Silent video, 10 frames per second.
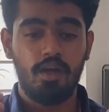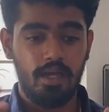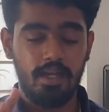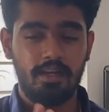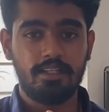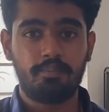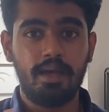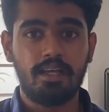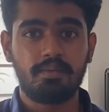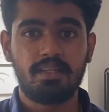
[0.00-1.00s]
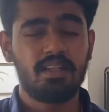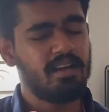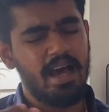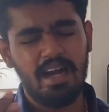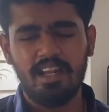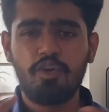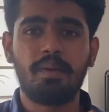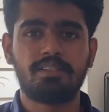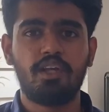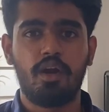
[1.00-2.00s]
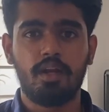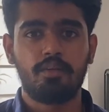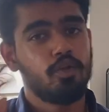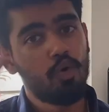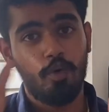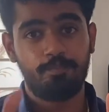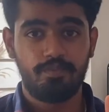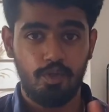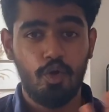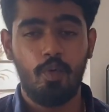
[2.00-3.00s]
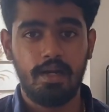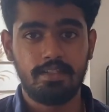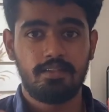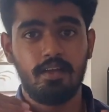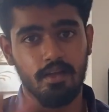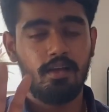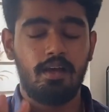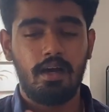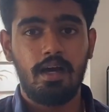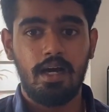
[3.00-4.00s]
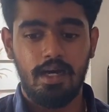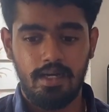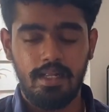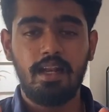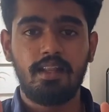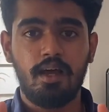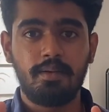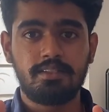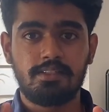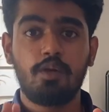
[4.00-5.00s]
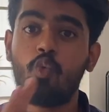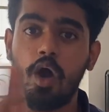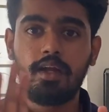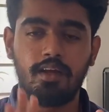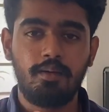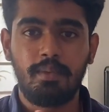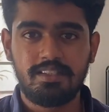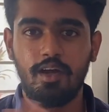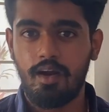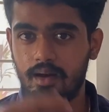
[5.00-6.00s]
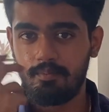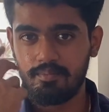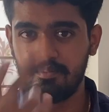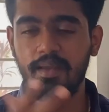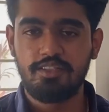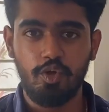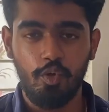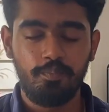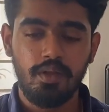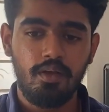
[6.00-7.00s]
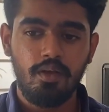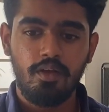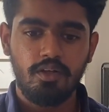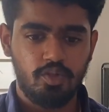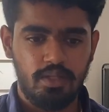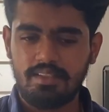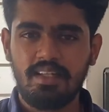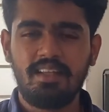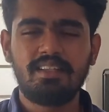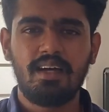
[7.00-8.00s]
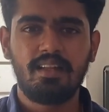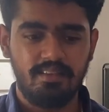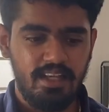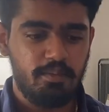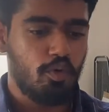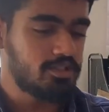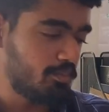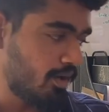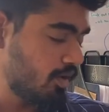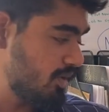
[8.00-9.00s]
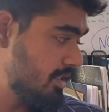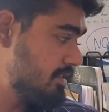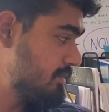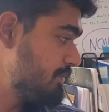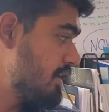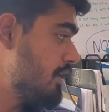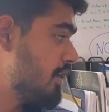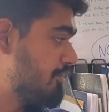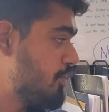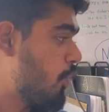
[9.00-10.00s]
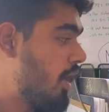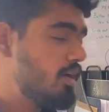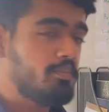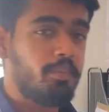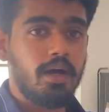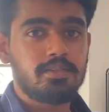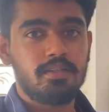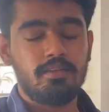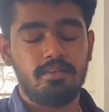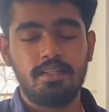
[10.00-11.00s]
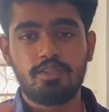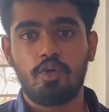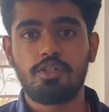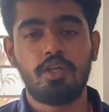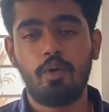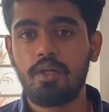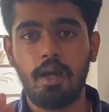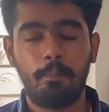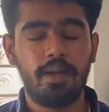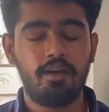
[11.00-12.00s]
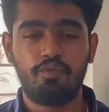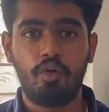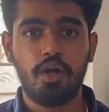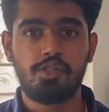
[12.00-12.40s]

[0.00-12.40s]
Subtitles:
in case of biochemistry, they'll directly give musty order. You know what it is. Tell in the comment section what musty order means to you. So that's it. These are the most important questions. If you want to pass, these questions you have to complete for